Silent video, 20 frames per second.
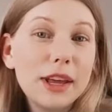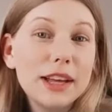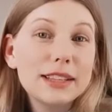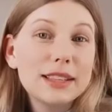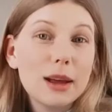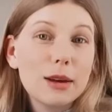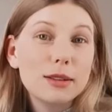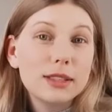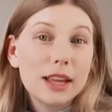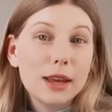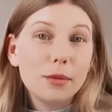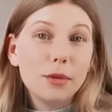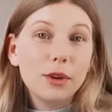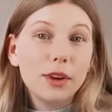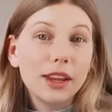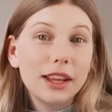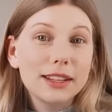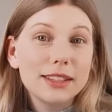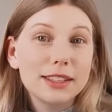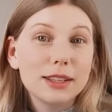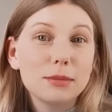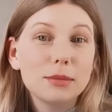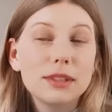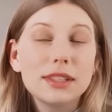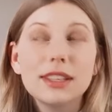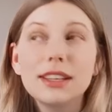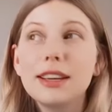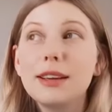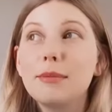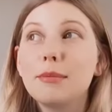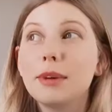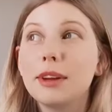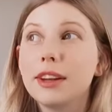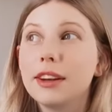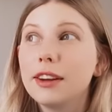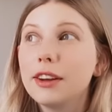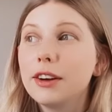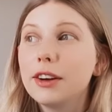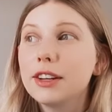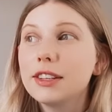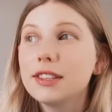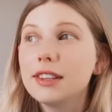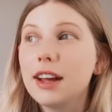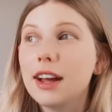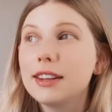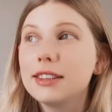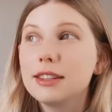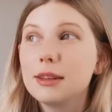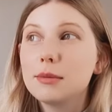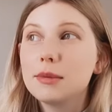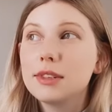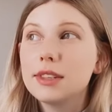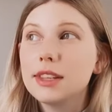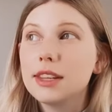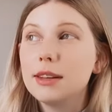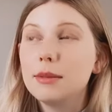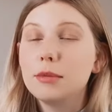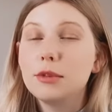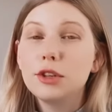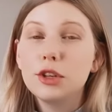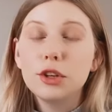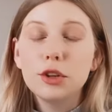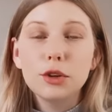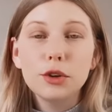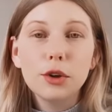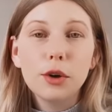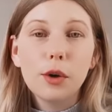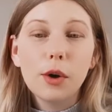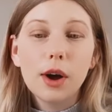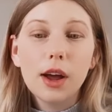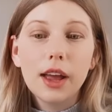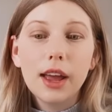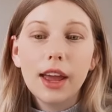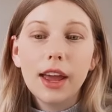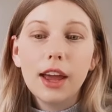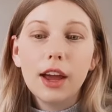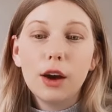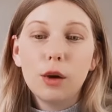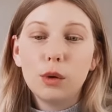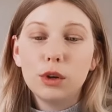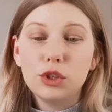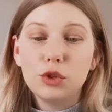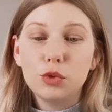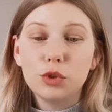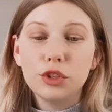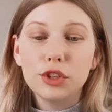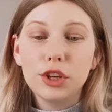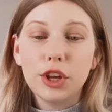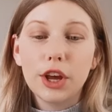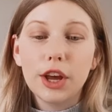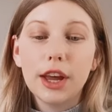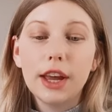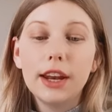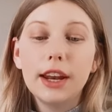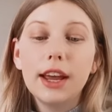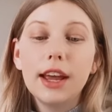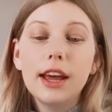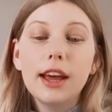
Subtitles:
because I was able to get some sleep, and Chris got some sleep too, which was good.